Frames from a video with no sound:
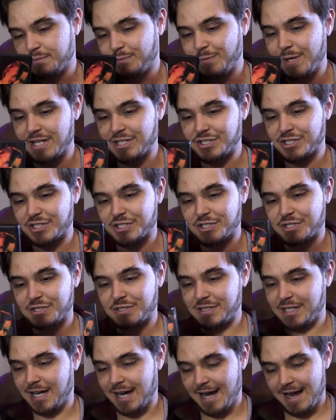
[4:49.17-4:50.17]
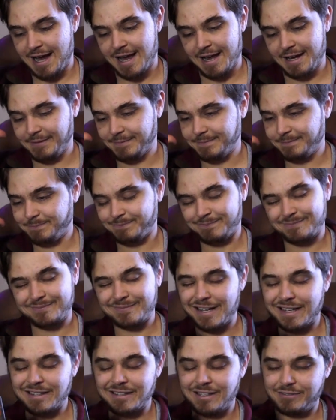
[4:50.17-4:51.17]
which I
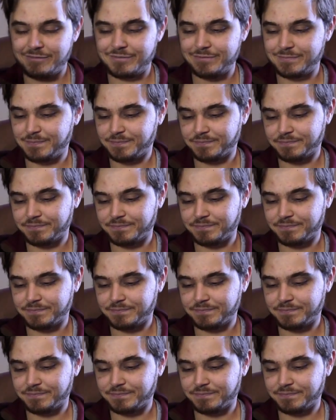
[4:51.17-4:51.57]
love.